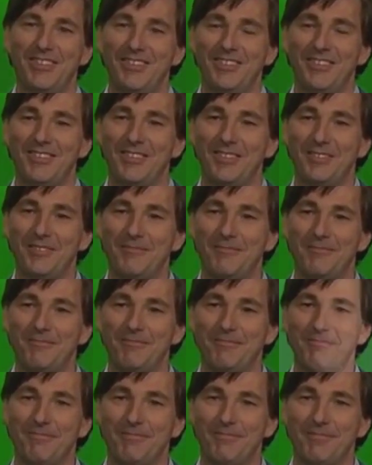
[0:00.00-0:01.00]
one of the key
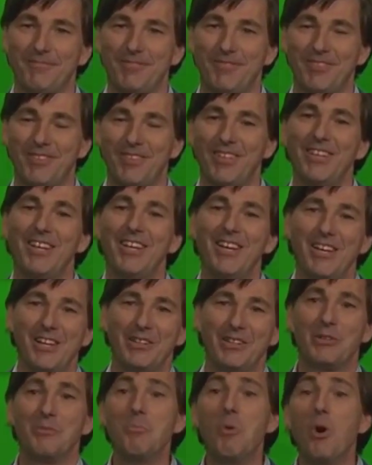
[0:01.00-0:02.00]
mistakes they made in
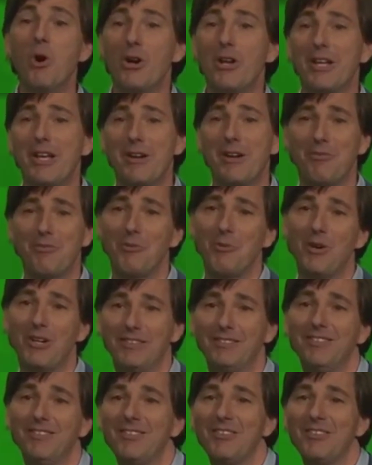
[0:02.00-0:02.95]
2013 again,